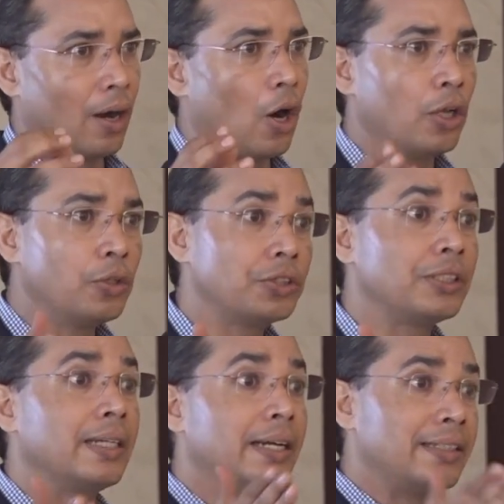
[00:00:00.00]
Although
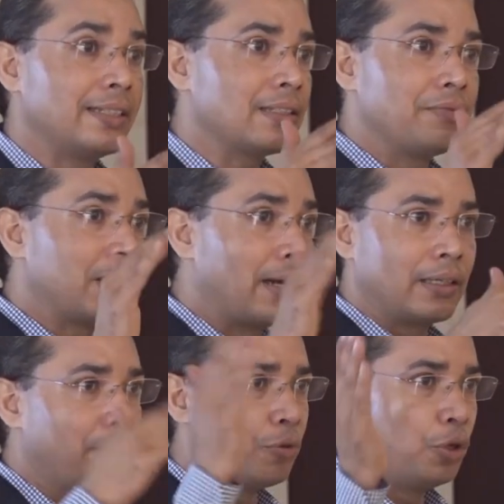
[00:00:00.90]
she's 86, we
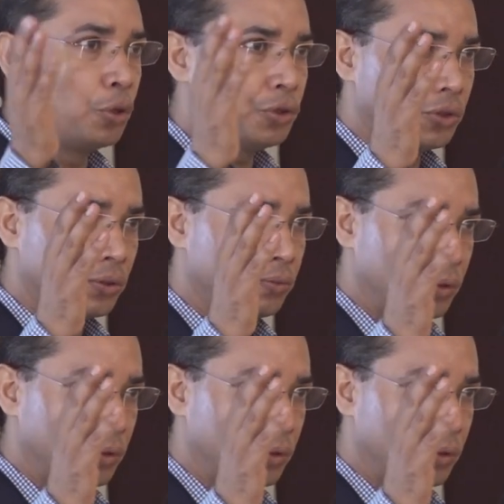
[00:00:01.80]
can't give full dose.